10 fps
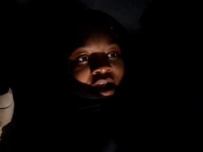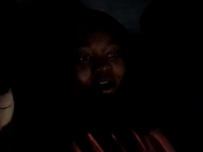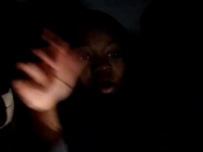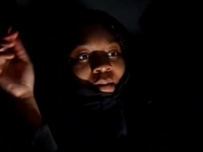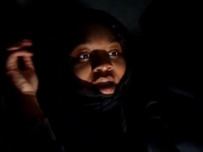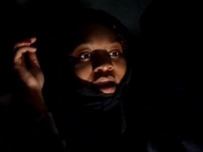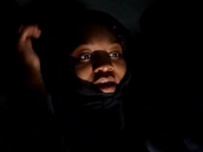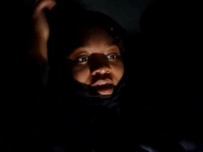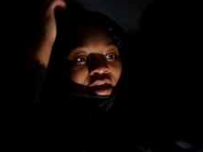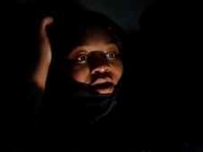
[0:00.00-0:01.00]
go back
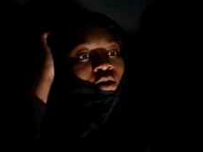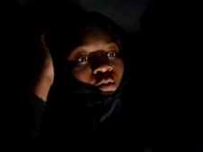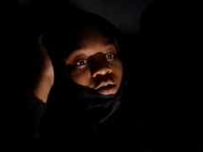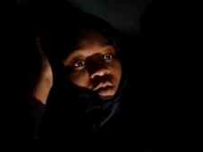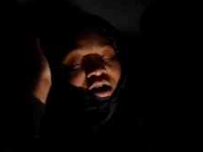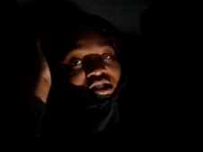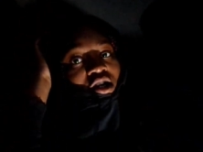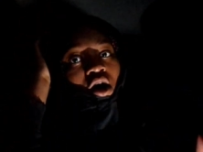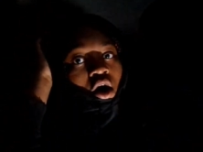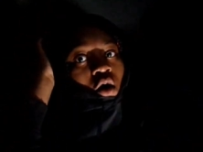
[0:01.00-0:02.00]
and rewatch the
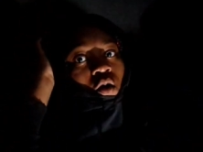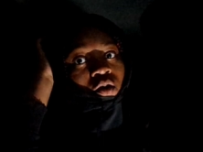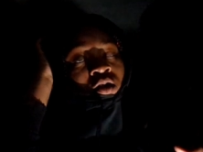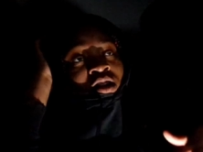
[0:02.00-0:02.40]
whole